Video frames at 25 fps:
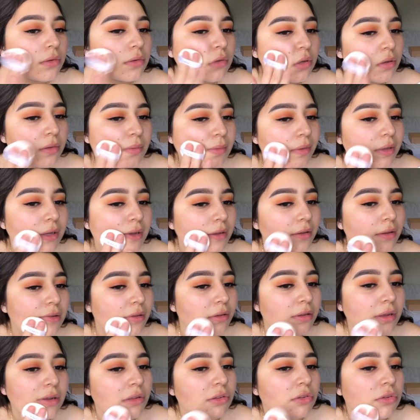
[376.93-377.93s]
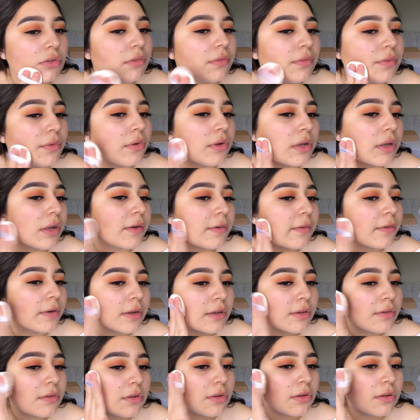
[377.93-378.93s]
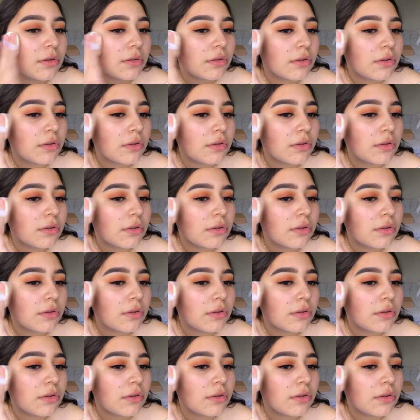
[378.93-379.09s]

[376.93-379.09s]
Just because it's not too full coverage.